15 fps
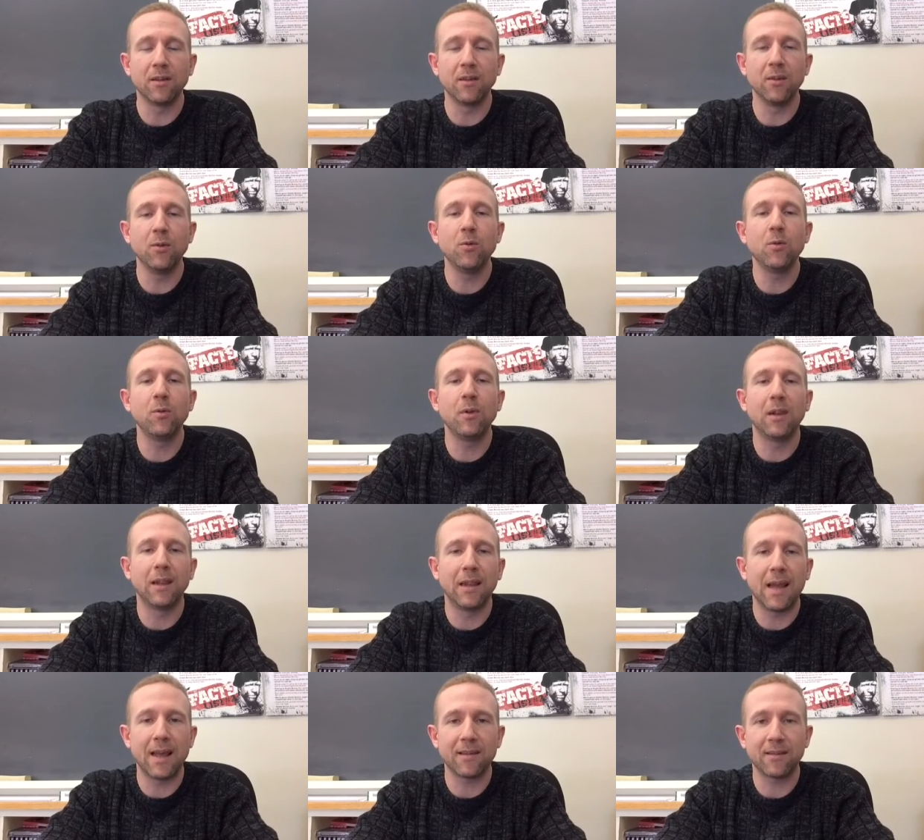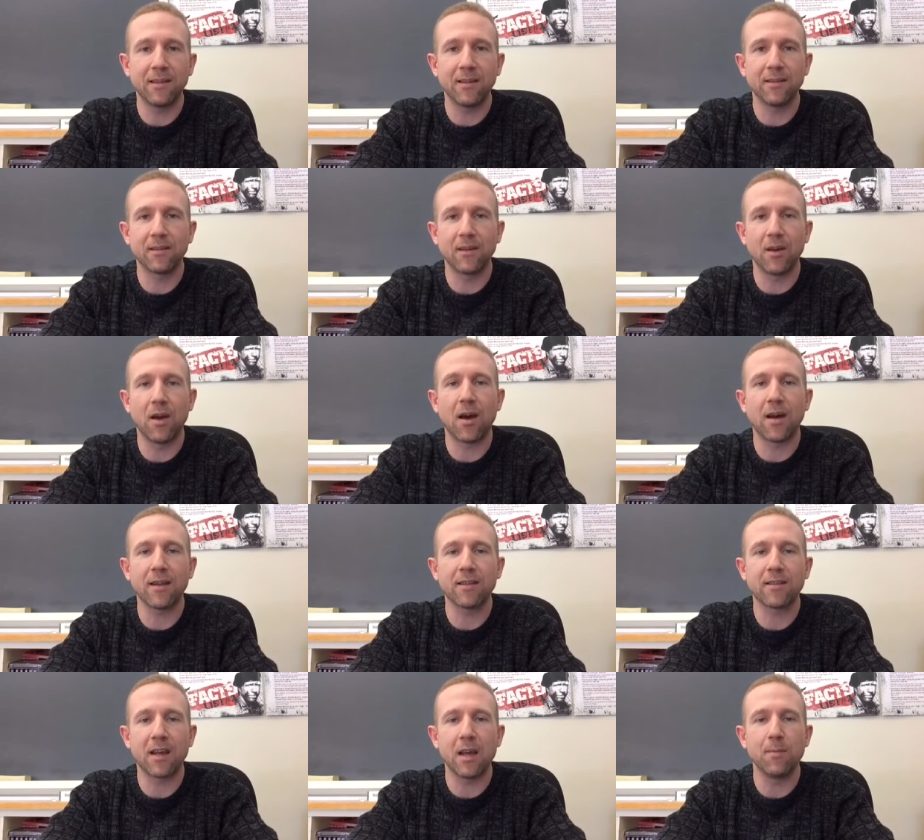do lessons, not
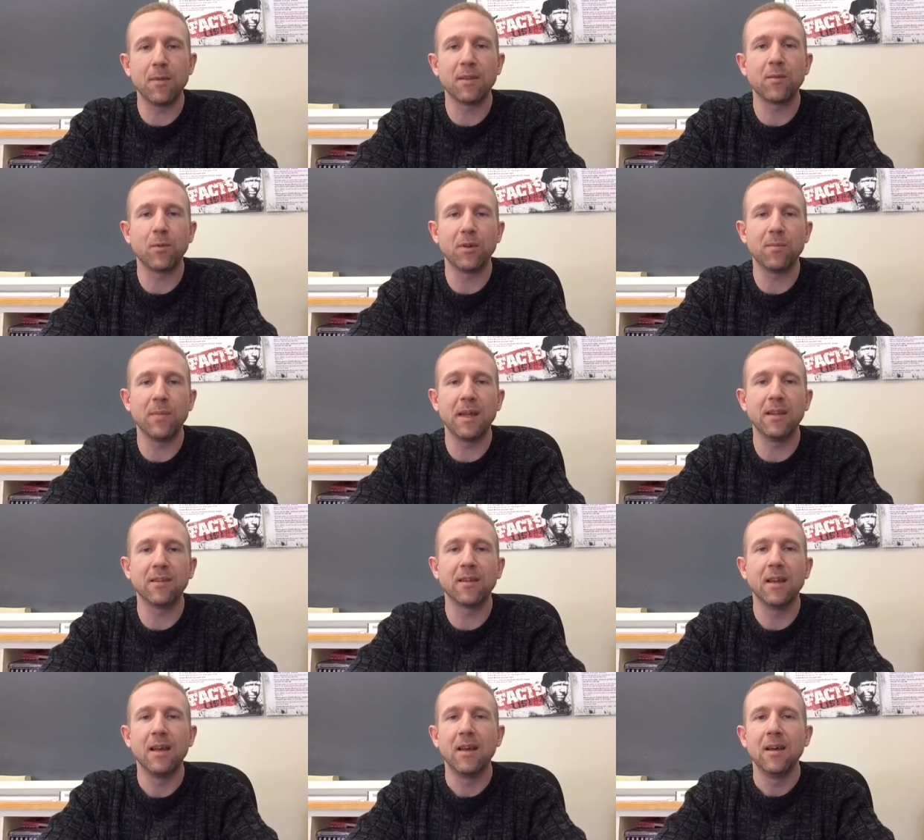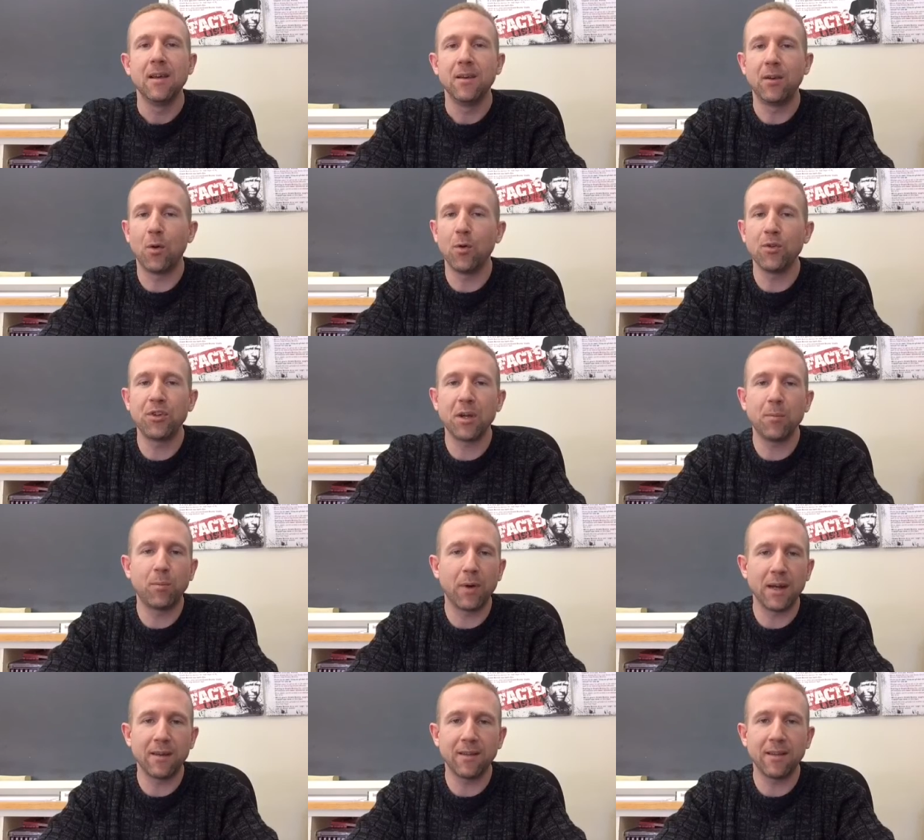assignments, which means don't jump
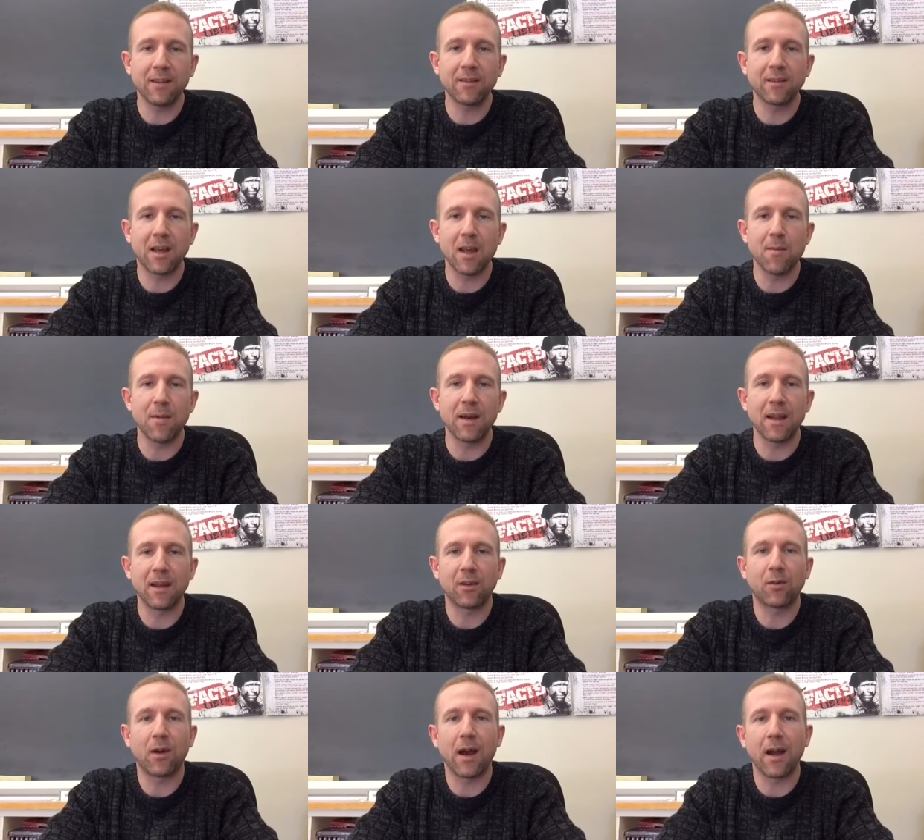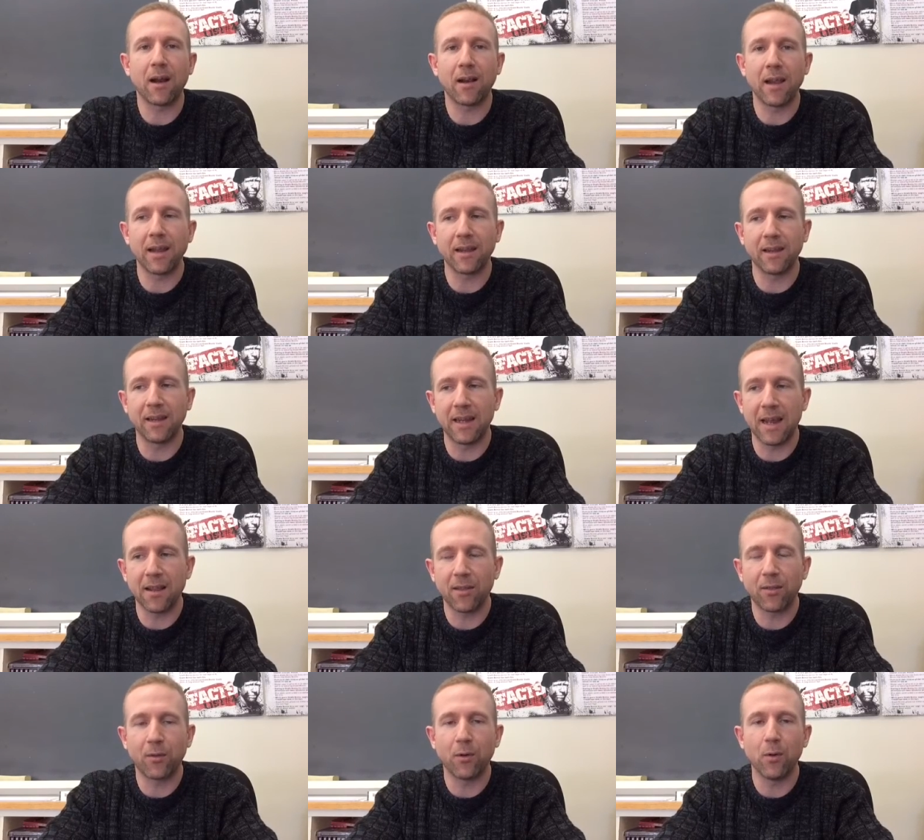right to the assignment and try to like
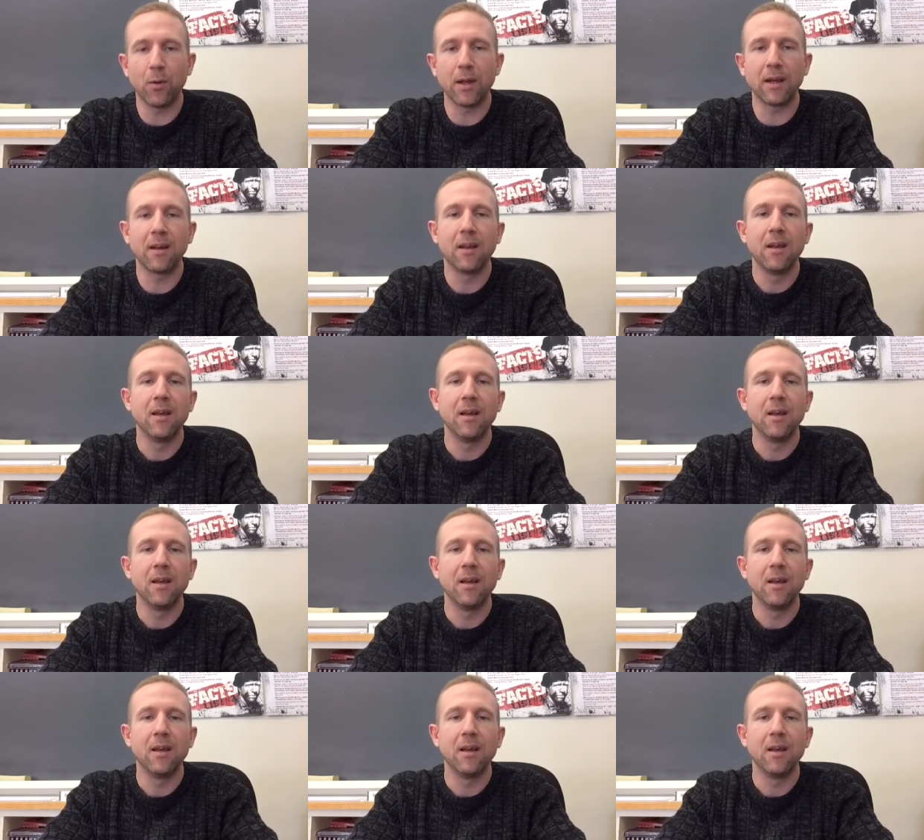get through it.